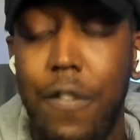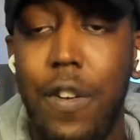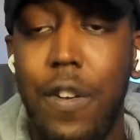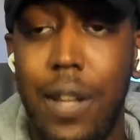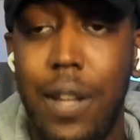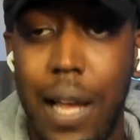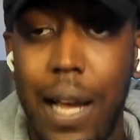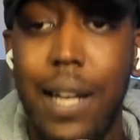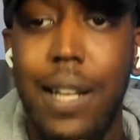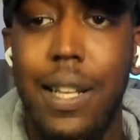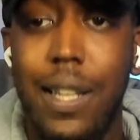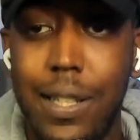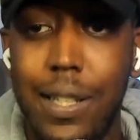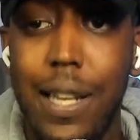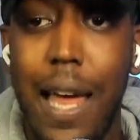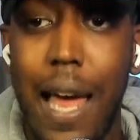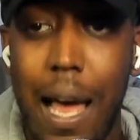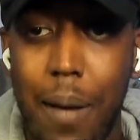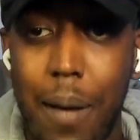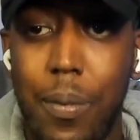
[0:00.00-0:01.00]
Definitely like
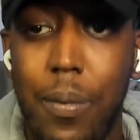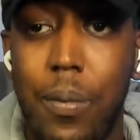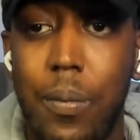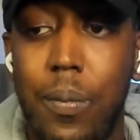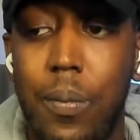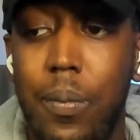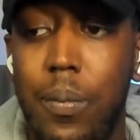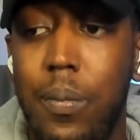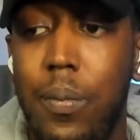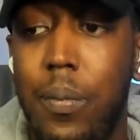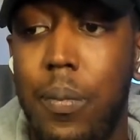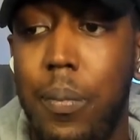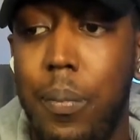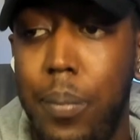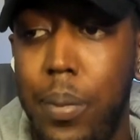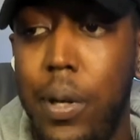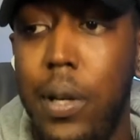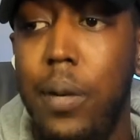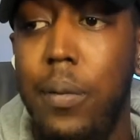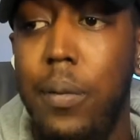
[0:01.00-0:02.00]
this album,
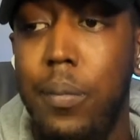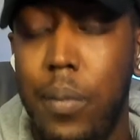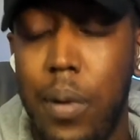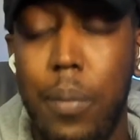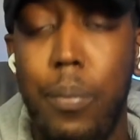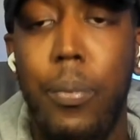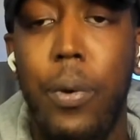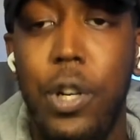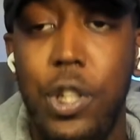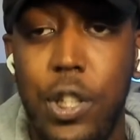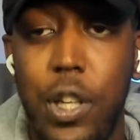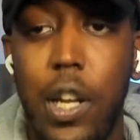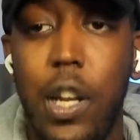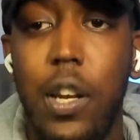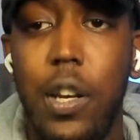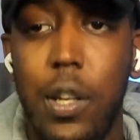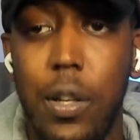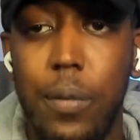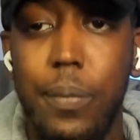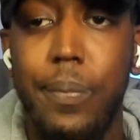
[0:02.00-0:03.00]
but
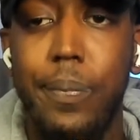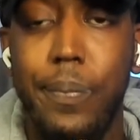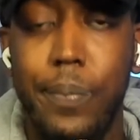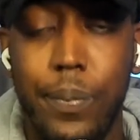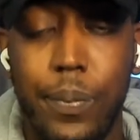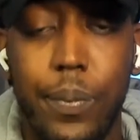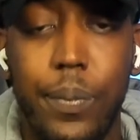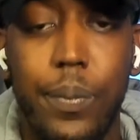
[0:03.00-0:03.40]
appreciate it though.